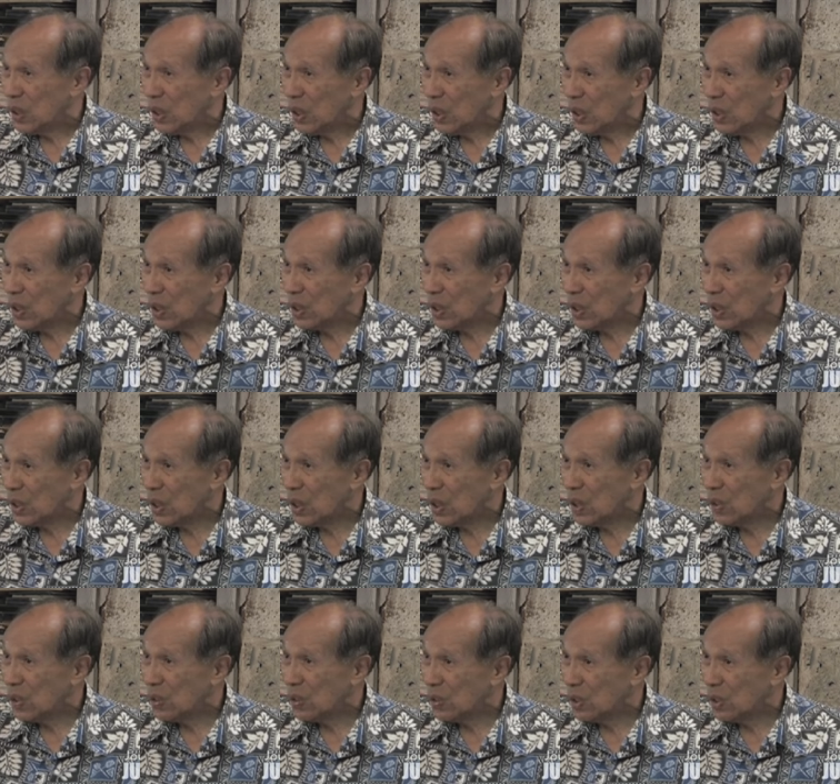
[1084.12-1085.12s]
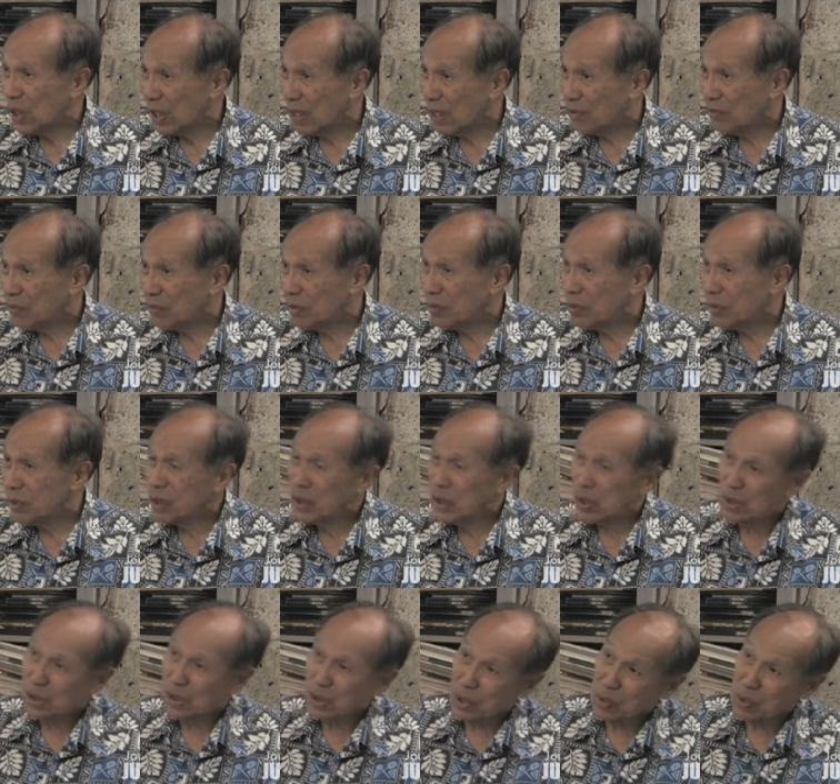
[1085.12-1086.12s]
and Kahoolawe
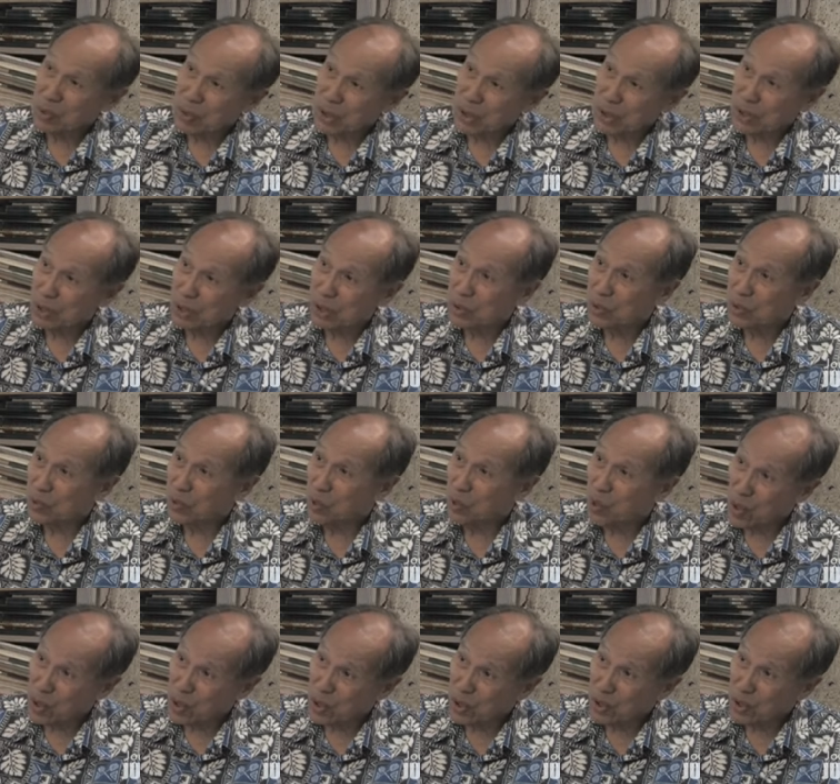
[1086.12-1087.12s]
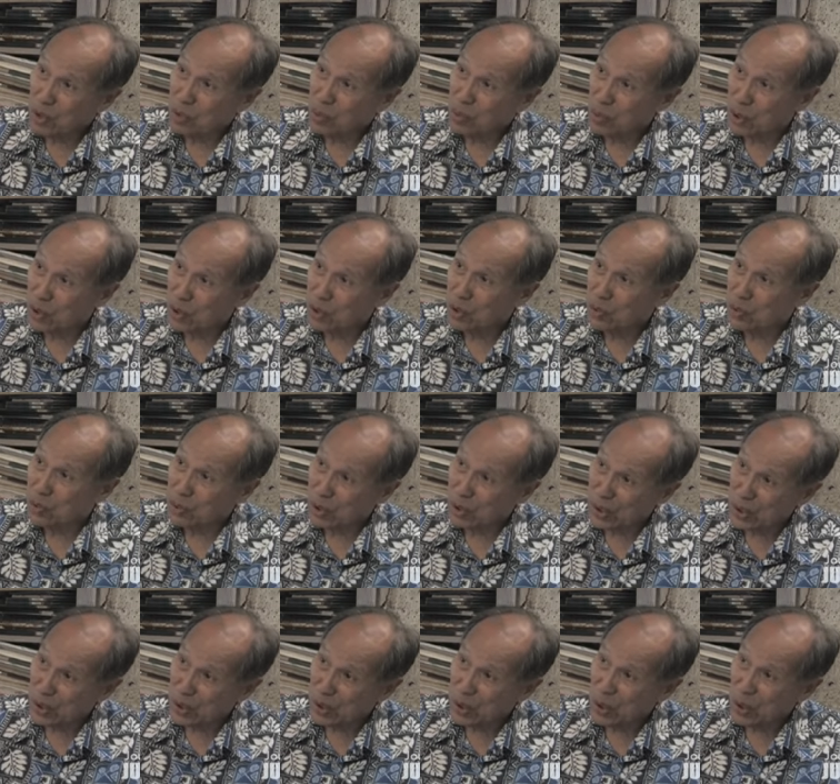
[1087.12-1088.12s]
because they went to warn Walter
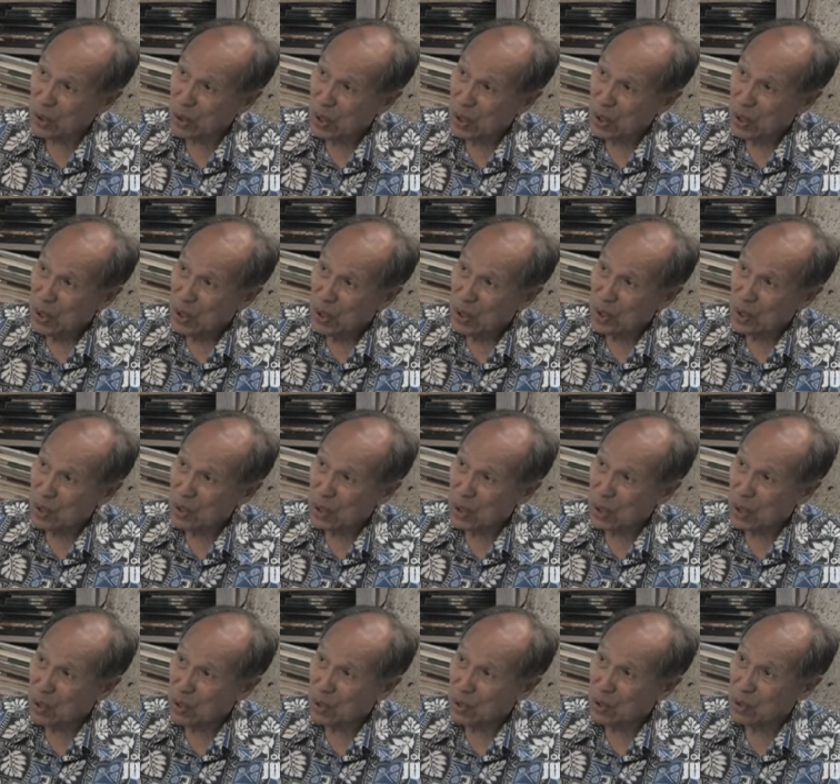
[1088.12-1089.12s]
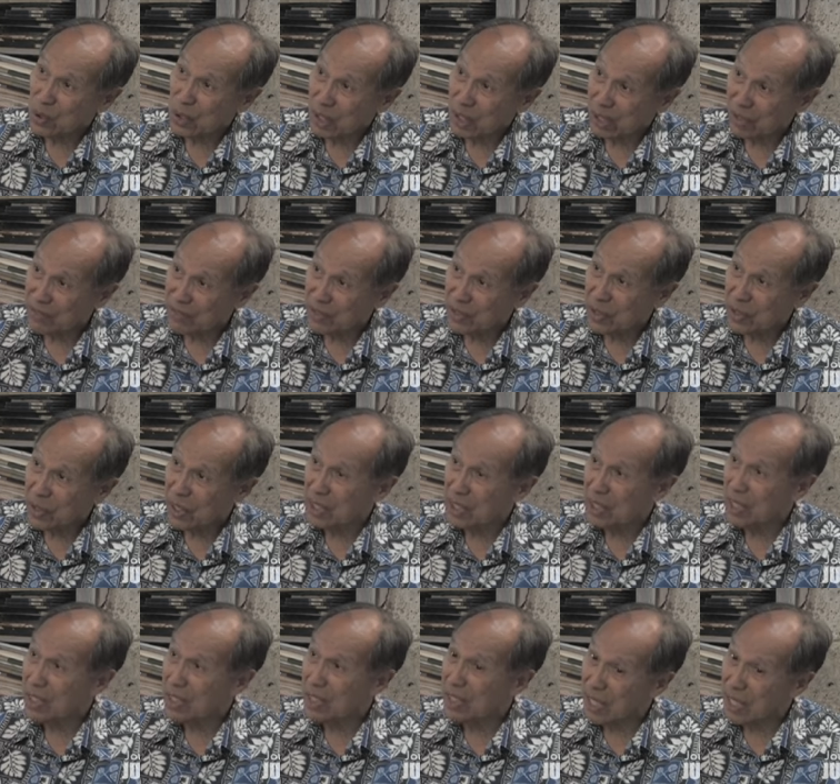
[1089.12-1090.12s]
Ritte on Kahoolawe
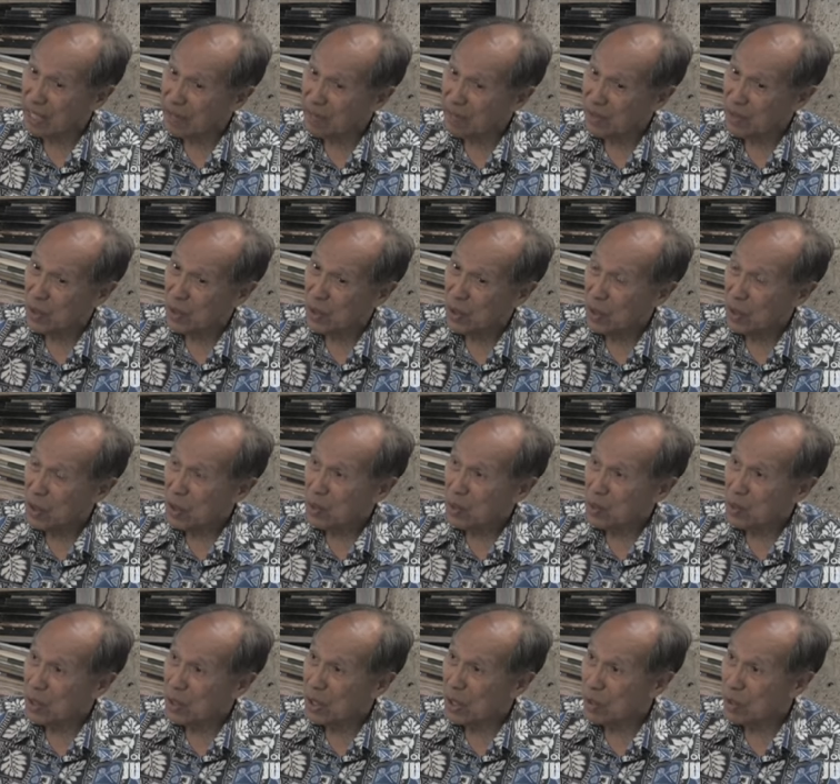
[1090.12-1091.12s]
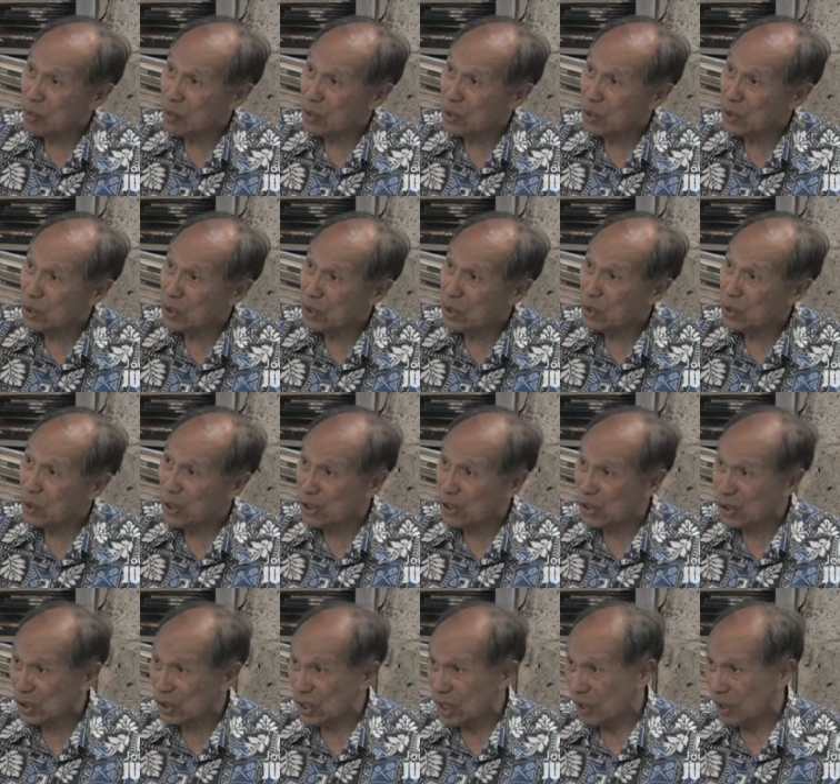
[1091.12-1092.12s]
that the Navy were coming to
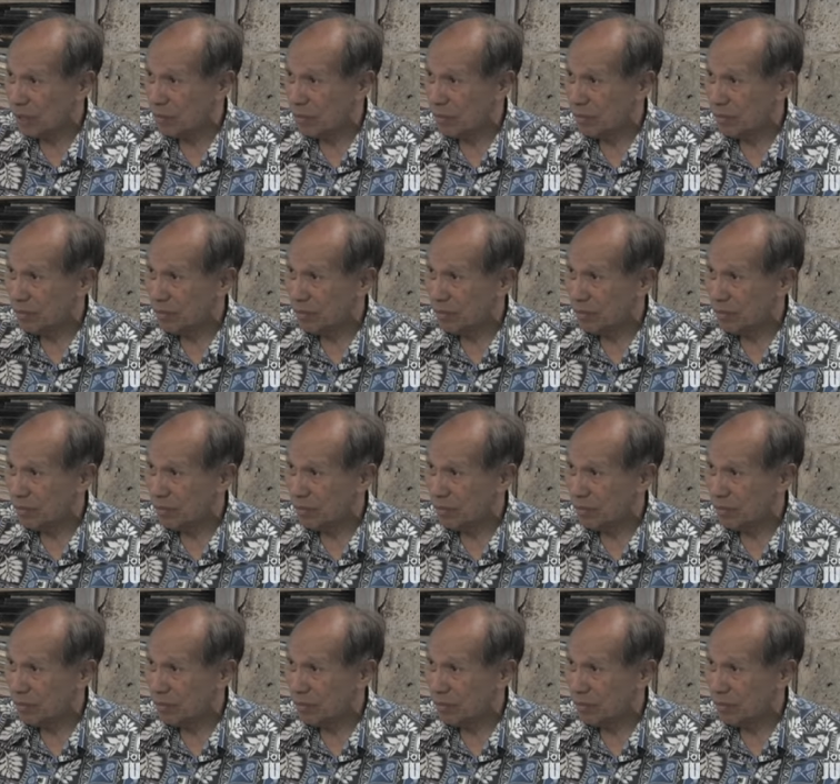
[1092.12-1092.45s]
arrest them.